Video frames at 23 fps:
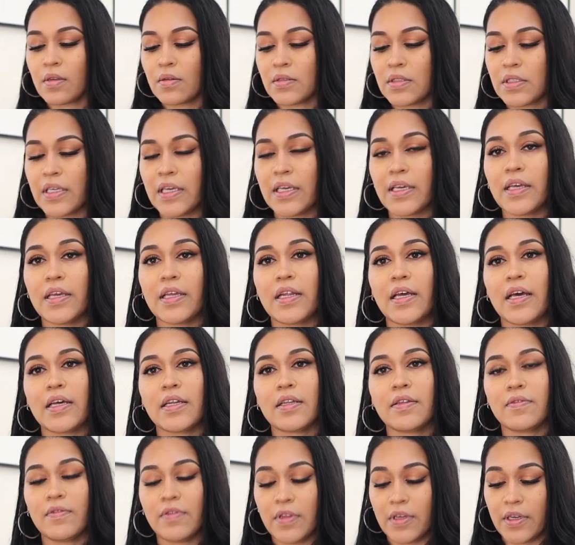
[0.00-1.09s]
Take it out
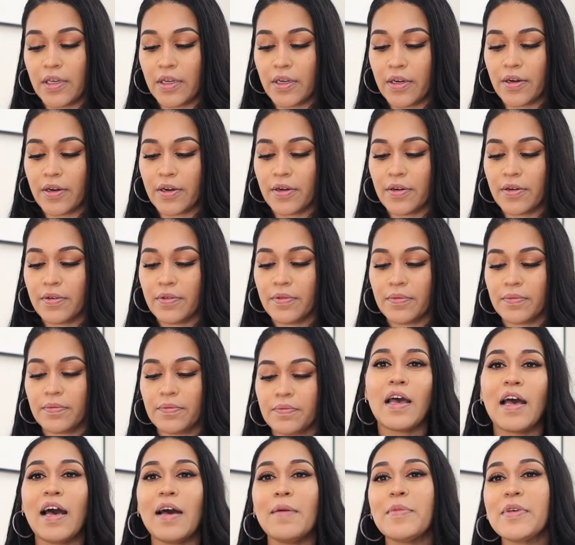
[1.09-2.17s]
of there.
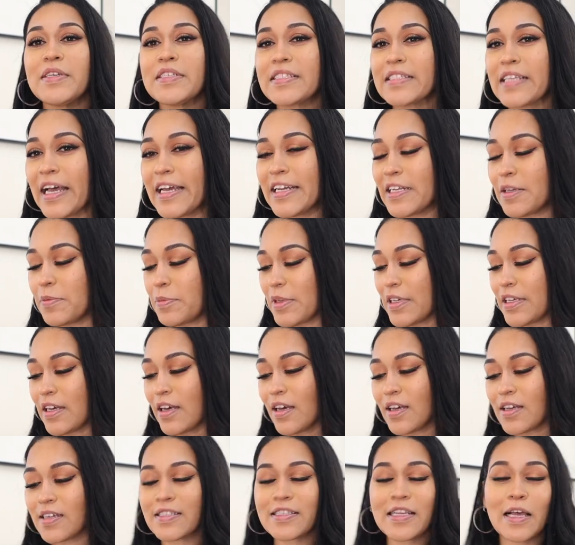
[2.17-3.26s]
I'm excited
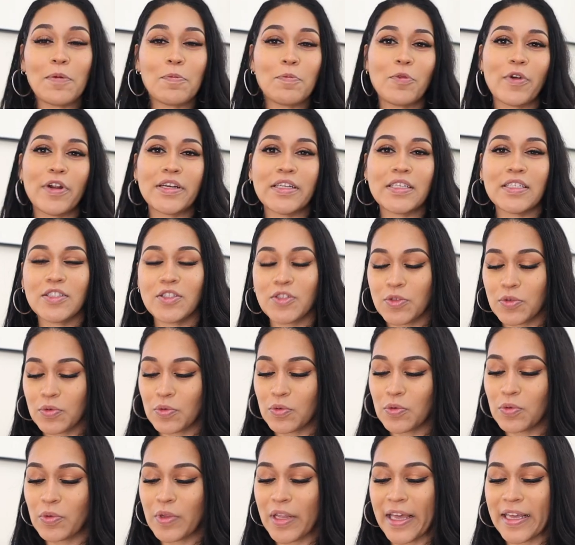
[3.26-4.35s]
because I'm ready to
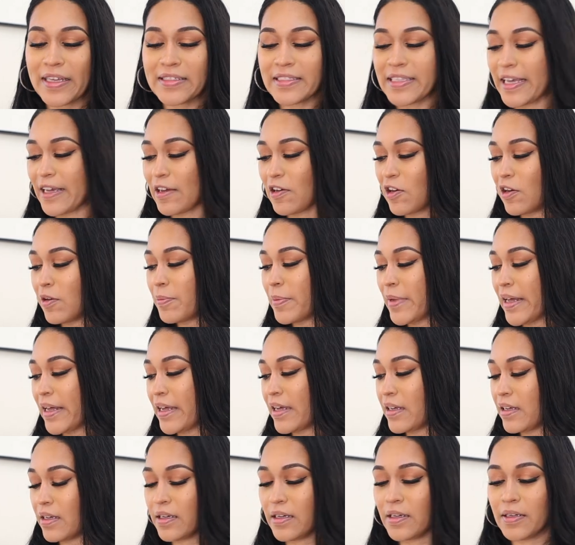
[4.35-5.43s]
like take all
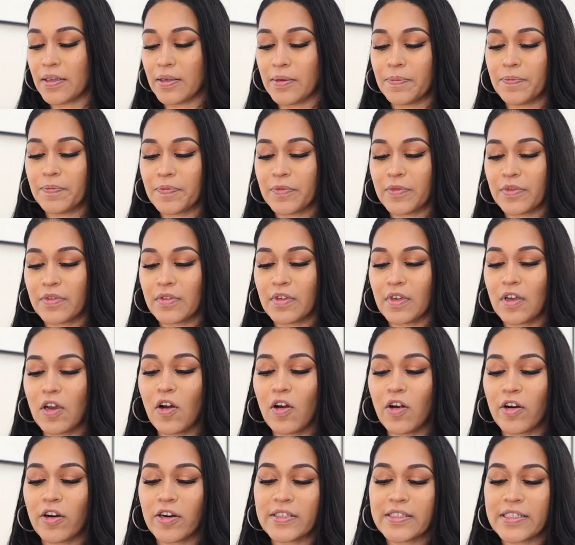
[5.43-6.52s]
my um,
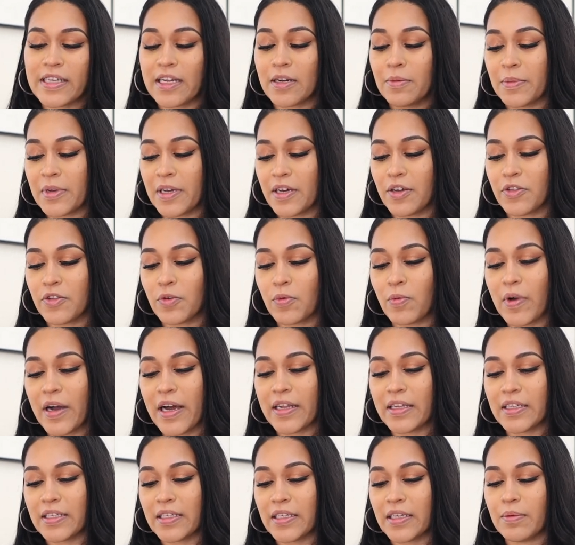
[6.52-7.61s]
cards out of my other
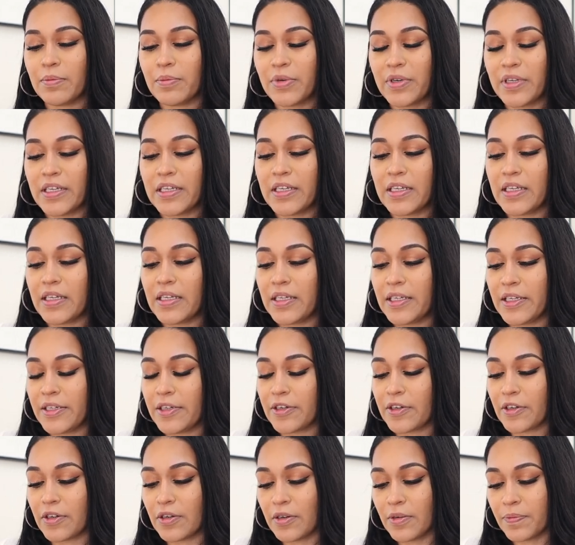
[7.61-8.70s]
wallet and put it in
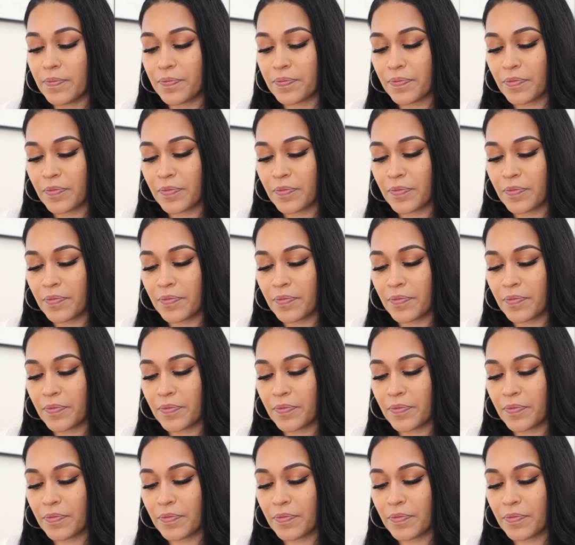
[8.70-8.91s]
here.